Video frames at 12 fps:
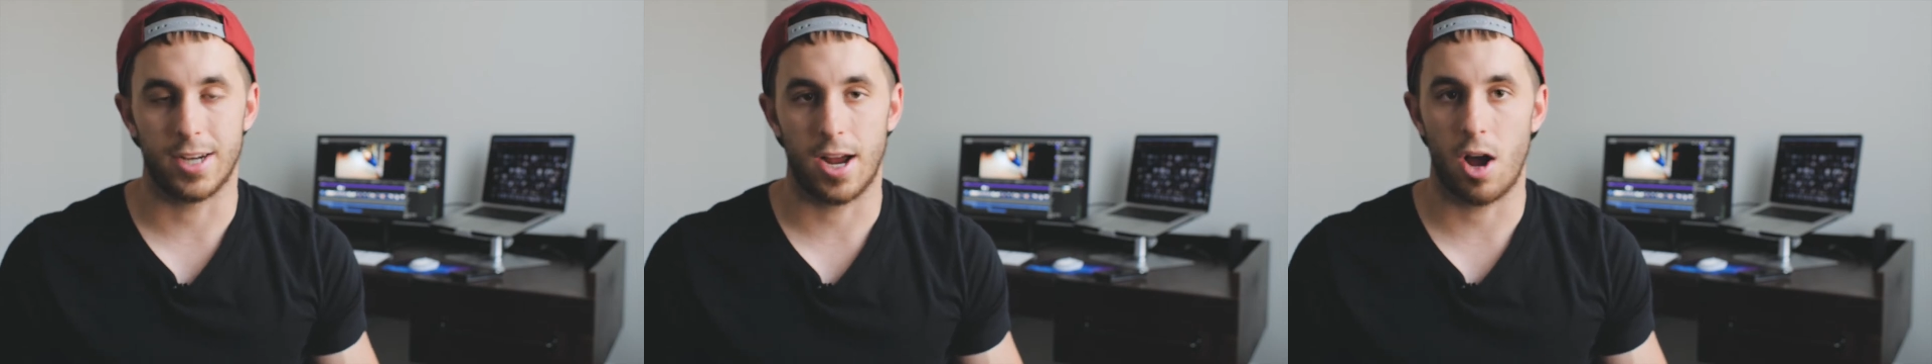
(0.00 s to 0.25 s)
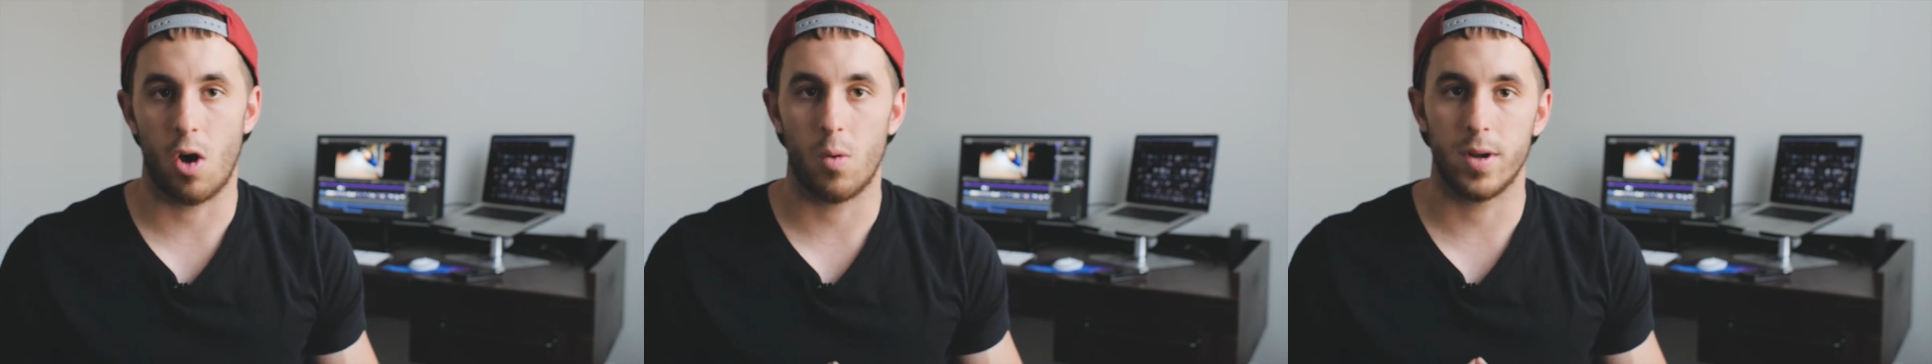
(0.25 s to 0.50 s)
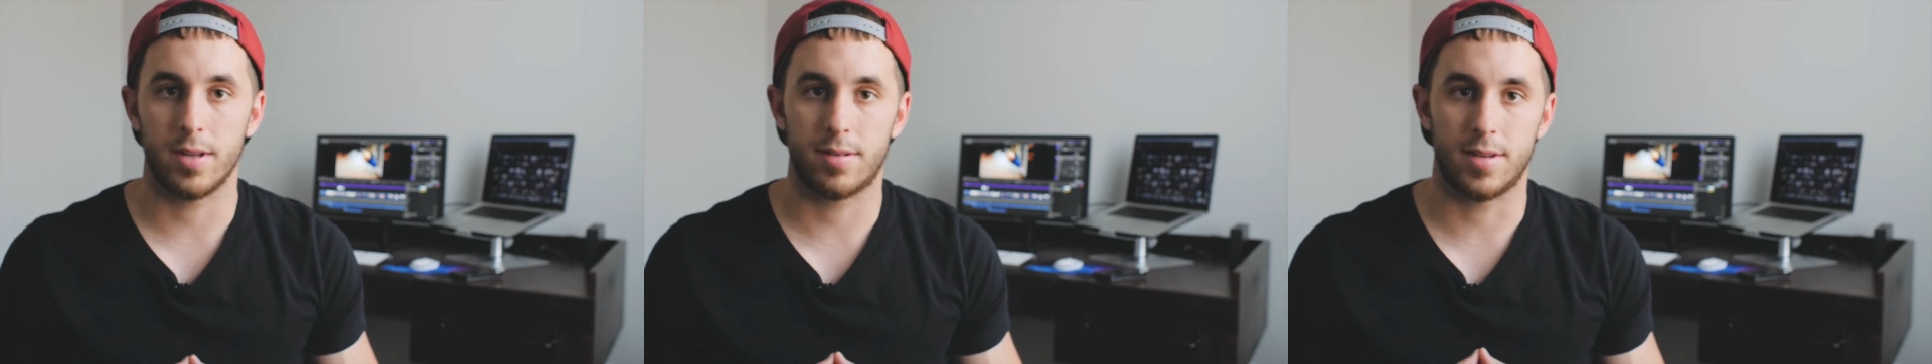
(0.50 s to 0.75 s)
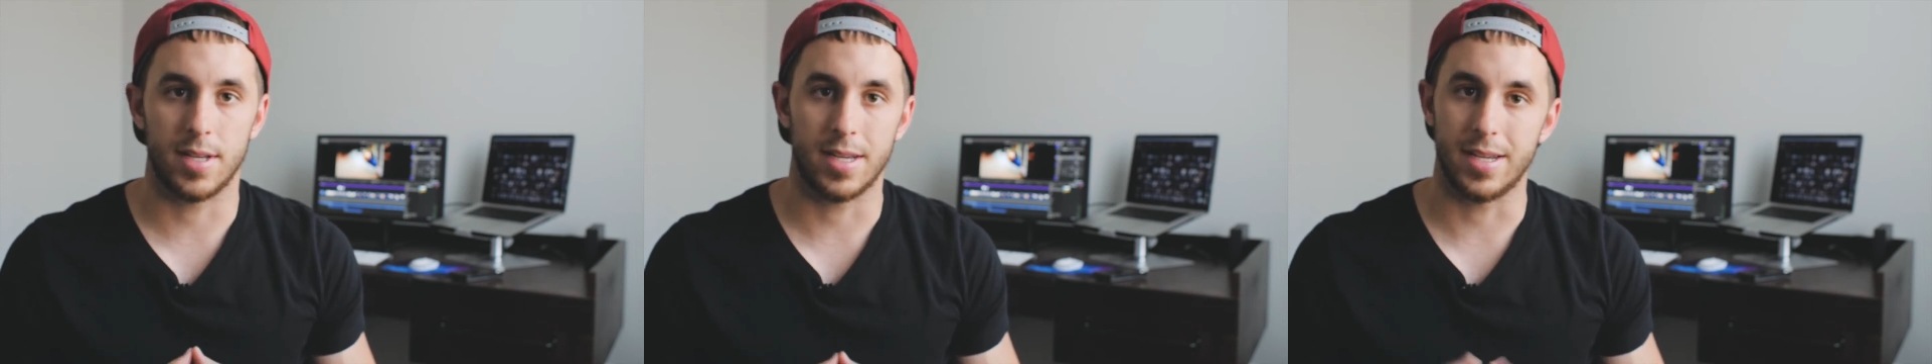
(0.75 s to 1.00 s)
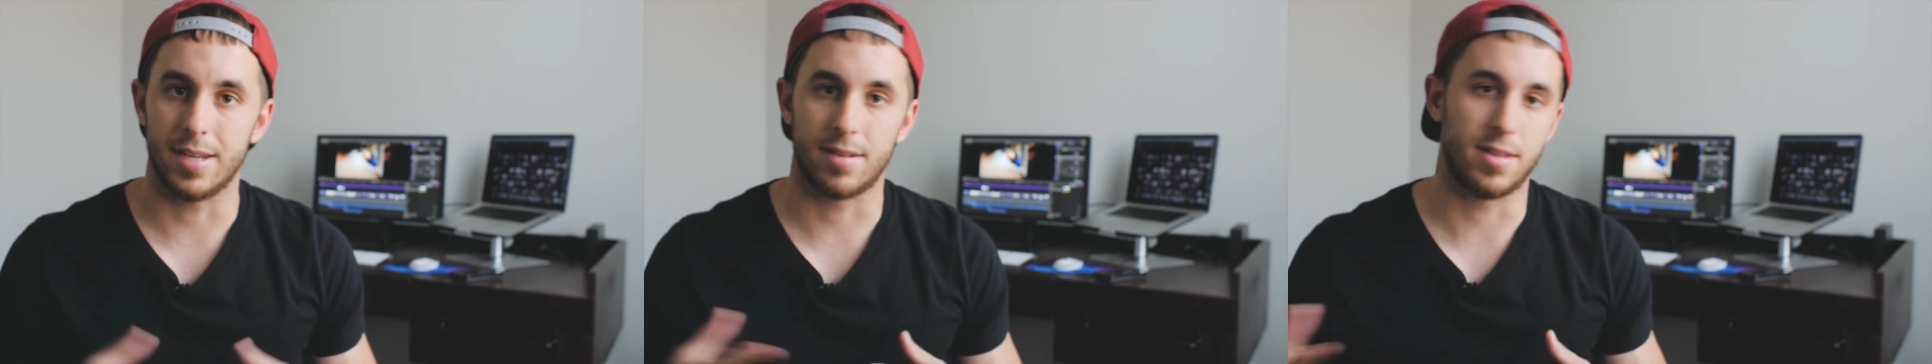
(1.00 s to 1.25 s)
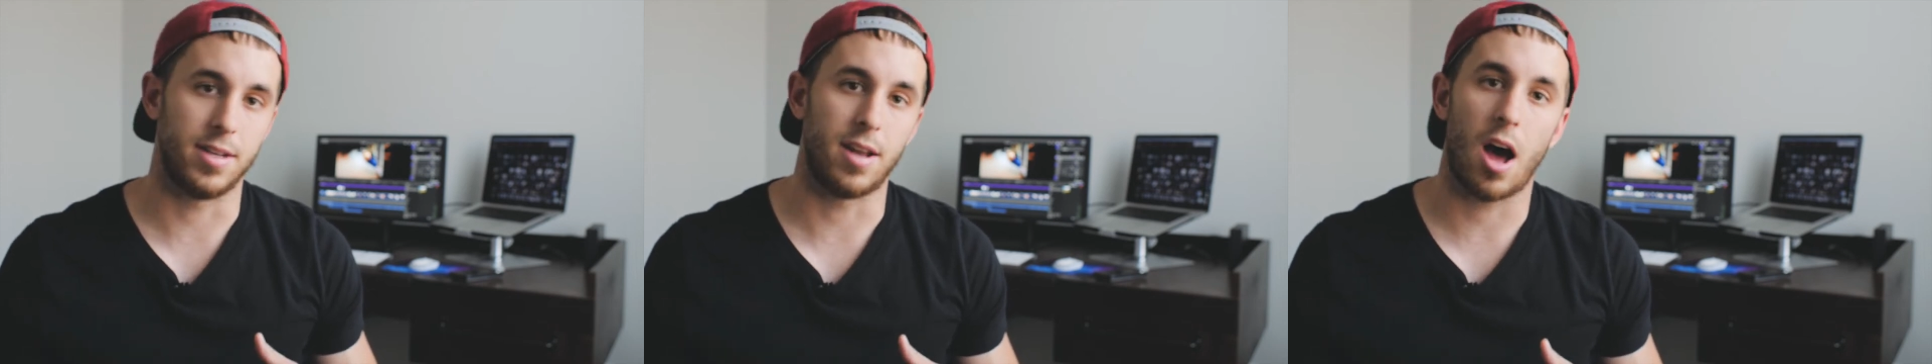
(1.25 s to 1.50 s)
I always see,
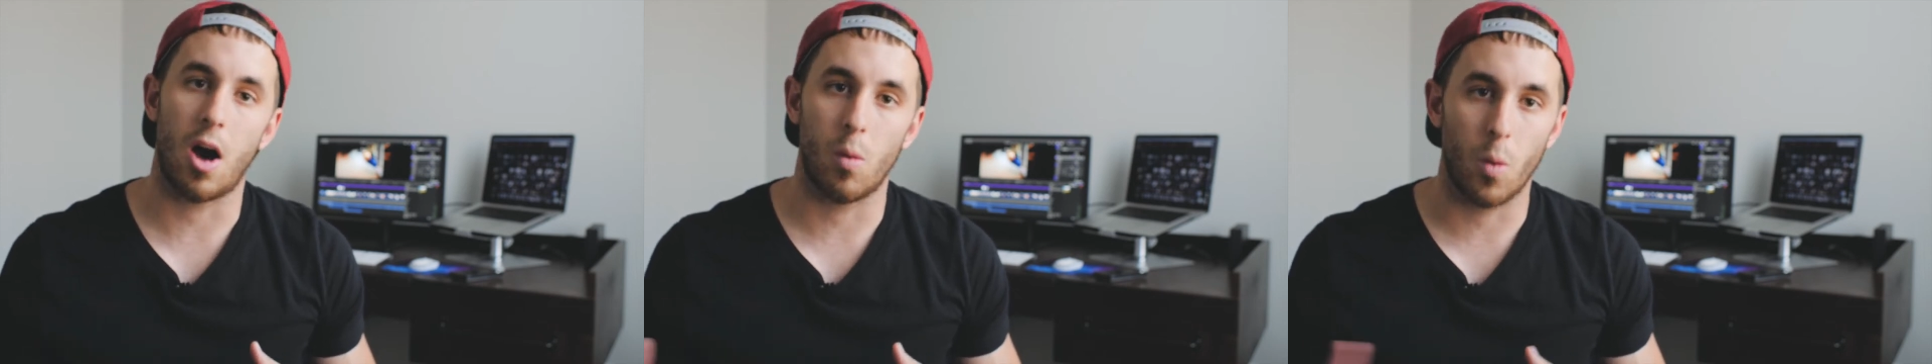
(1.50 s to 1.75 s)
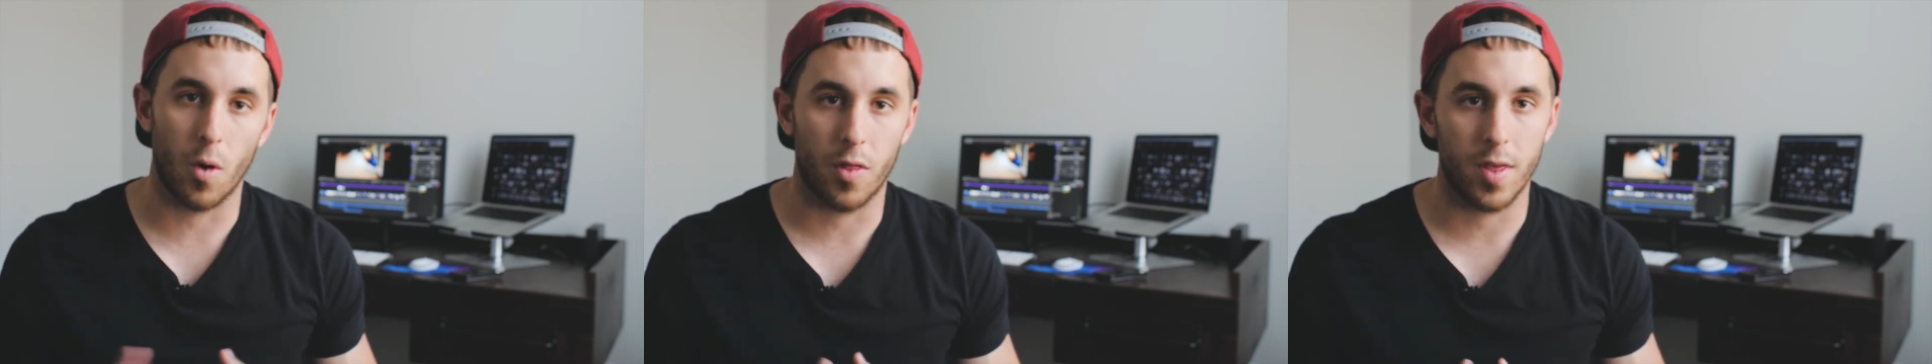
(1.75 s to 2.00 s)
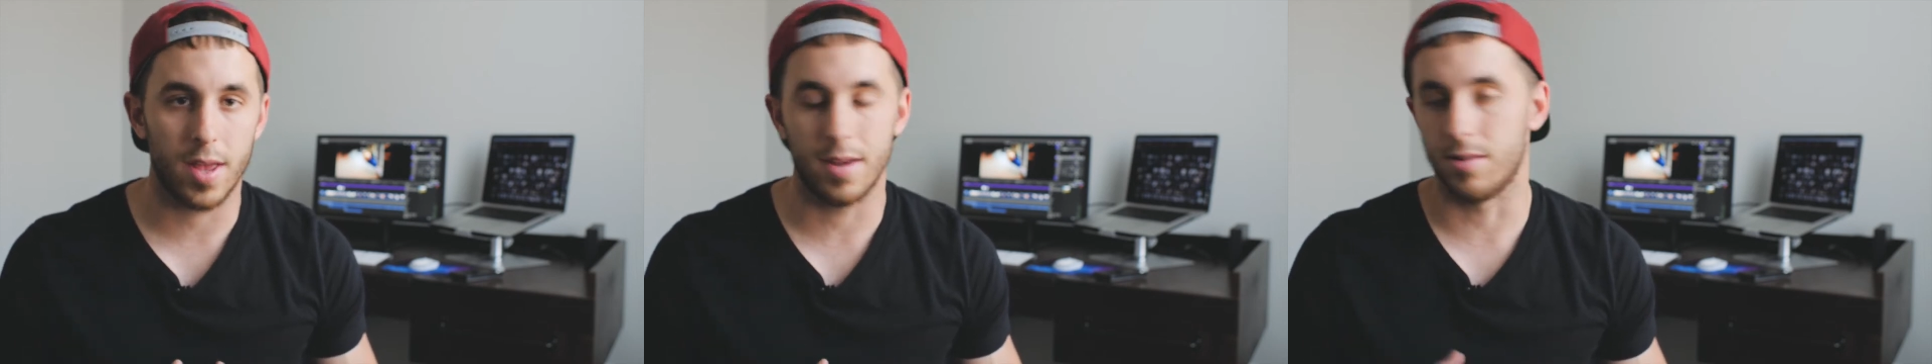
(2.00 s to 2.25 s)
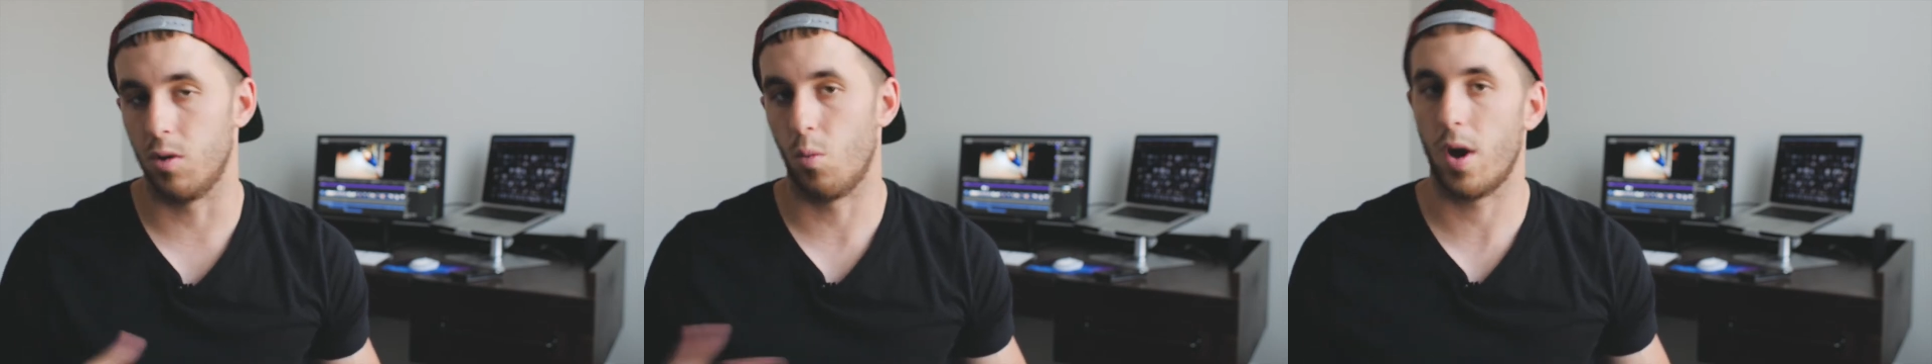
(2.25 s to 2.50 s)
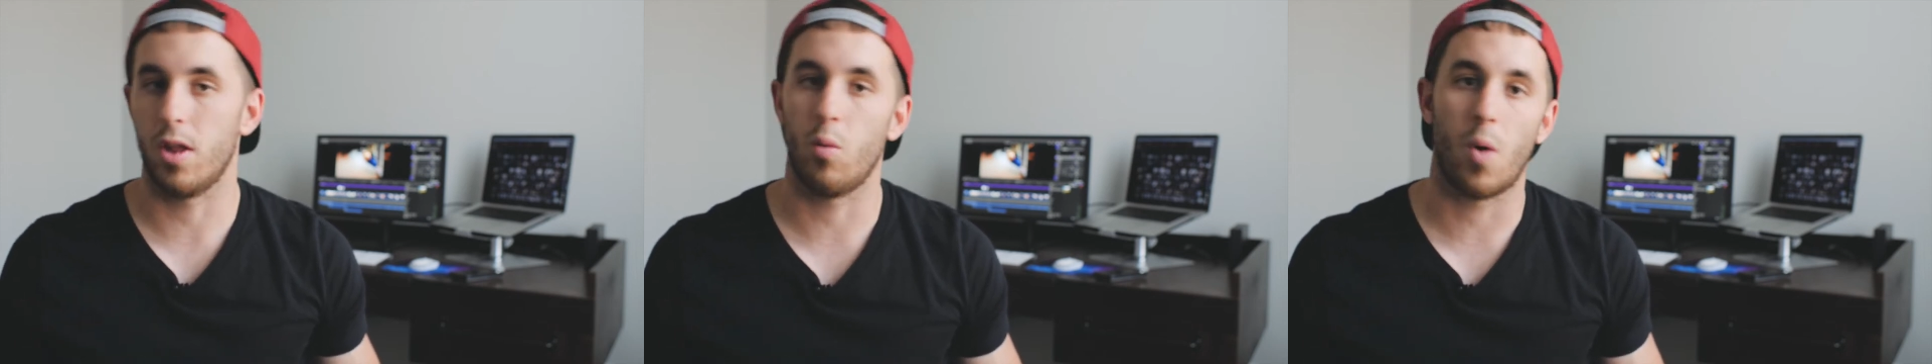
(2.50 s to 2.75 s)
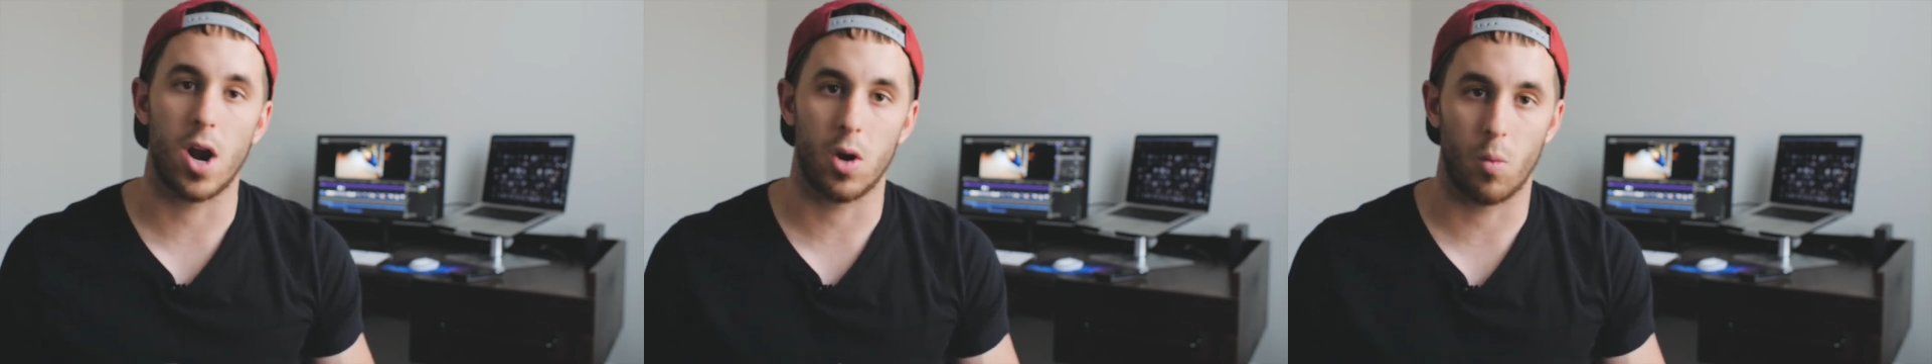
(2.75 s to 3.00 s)
is the Knot worth it? Is the Wedding
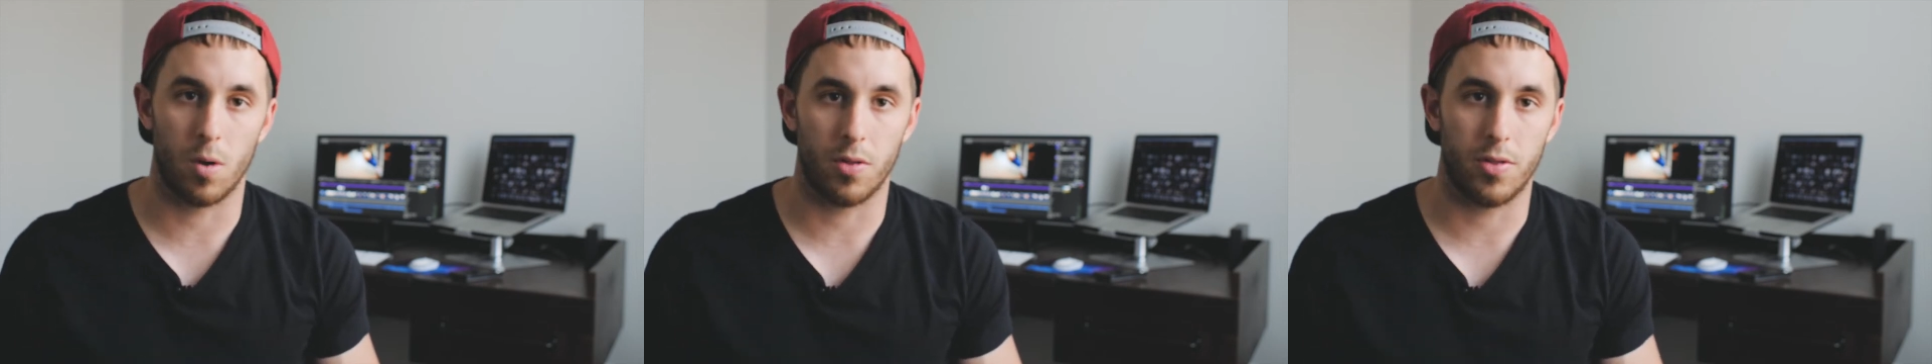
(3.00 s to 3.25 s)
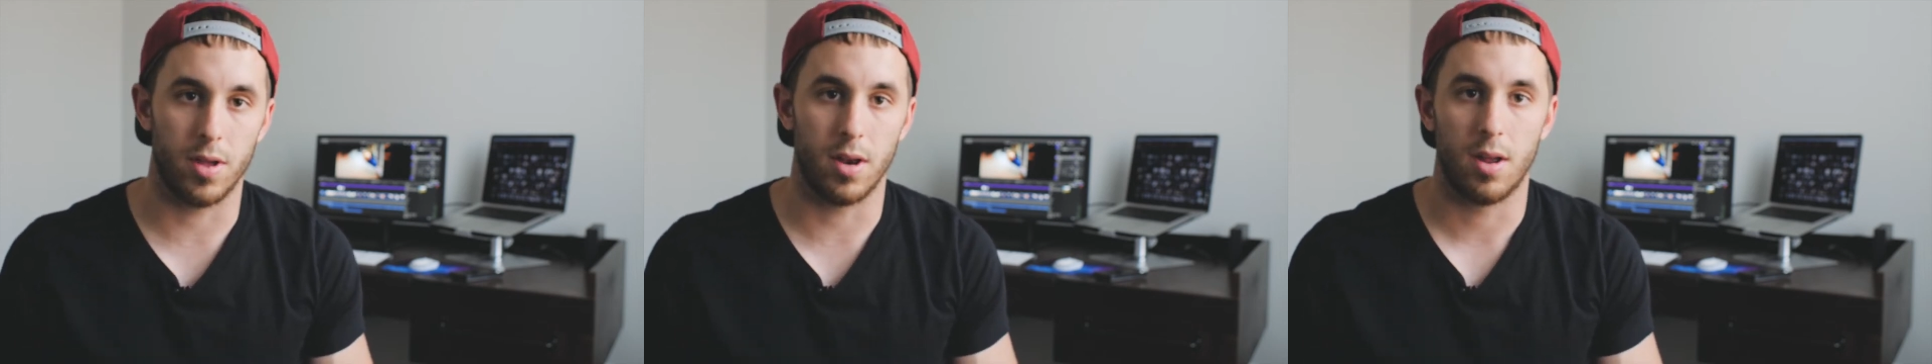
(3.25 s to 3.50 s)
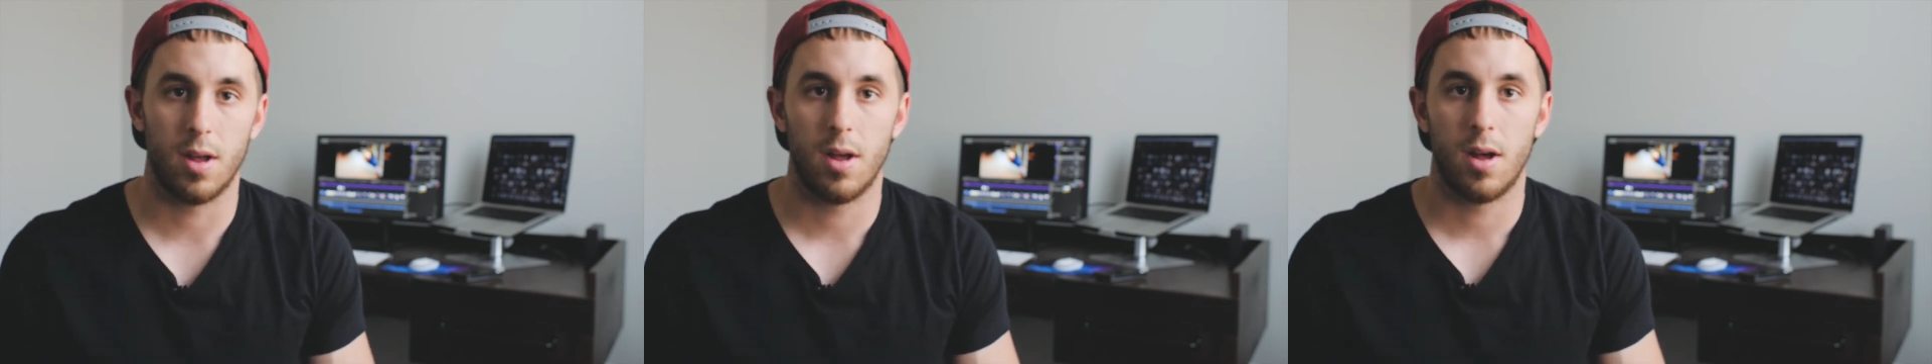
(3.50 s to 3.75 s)
Wire worth it?